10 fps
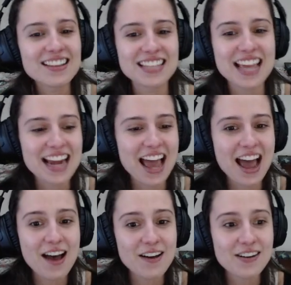
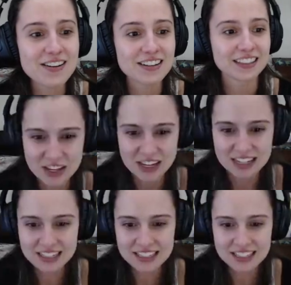Zeno!
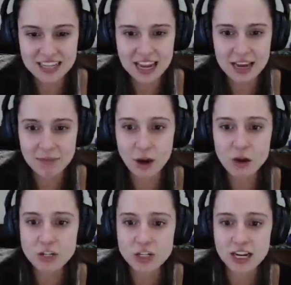Damn.
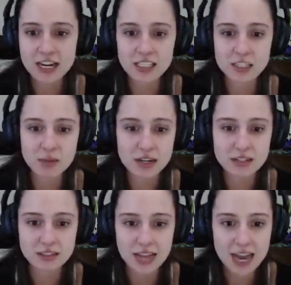Oh, shit, it's the
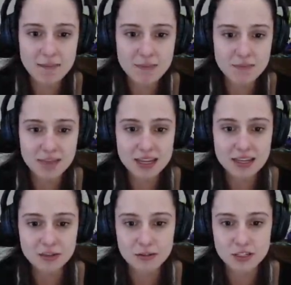bird. Hi, baby.
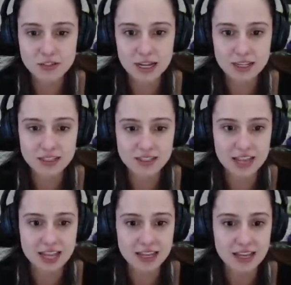What you got to
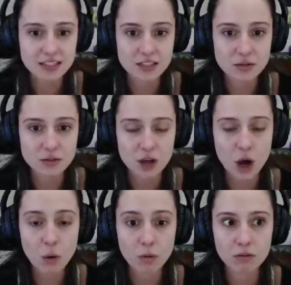say? Excuse- Oh!